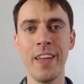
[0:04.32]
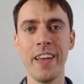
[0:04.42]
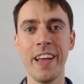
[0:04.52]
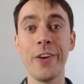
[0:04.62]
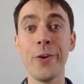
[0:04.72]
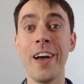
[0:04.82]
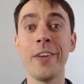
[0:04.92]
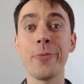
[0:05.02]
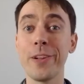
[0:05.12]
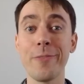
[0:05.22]
Hello
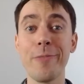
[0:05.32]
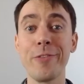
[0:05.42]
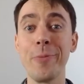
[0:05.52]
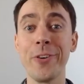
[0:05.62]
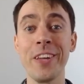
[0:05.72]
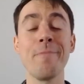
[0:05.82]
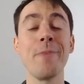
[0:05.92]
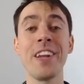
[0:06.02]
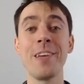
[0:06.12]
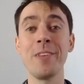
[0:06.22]
and welcome everybody.
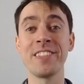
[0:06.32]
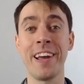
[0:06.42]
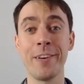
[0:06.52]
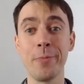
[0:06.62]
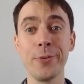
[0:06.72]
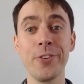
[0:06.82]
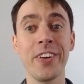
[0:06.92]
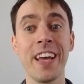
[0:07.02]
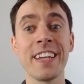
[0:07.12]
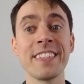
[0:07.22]
My name is Harry
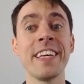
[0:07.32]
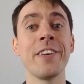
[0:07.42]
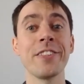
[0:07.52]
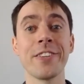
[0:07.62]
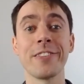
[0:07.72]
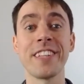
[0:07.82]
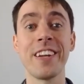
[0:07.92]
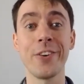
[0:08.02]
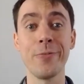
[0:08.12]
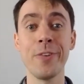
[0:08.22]
Baldock, editor here at Total
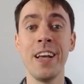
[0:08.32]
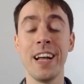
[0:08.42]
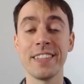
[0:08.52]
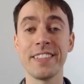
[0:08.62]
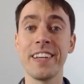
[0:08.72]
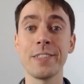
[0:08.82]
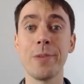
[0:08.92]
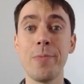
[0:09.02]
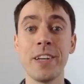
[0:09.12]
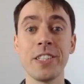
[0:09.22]
Telecom, and today it's
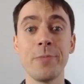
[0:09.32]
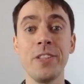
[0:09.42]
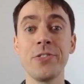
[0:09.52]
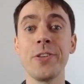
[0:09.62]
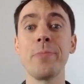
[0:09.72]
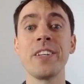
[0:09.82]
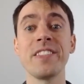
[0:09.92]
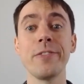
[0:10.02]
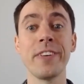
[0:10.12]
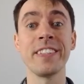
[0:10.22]
my pleasure to be joined by
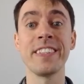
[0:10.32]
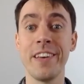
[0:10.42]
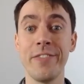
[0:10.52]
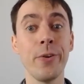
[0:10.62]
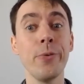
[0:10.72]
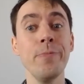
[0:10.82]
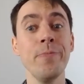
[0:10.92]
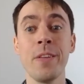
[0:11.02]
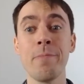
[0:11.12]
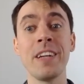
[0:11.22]
Sylvain Thevenot,
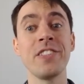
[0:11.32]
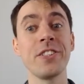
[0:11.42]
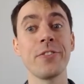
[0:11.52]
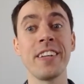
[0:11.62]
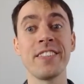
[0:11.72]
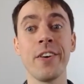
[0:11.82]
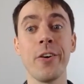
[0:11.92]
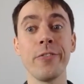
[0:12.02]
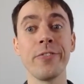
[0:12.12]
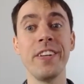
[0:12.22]
Managing Director
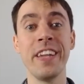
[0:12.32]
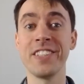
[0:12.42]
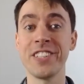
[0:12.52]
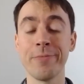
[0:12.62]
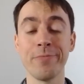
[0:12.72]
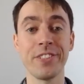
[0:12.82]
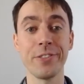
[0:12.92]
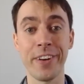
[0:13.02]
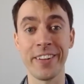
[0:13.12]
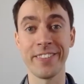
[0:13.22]
of Netgem.
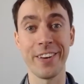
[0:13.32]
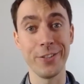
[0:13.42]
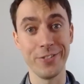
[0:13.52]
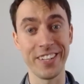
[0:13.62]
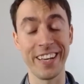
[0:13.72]
Sylvain, how are you today?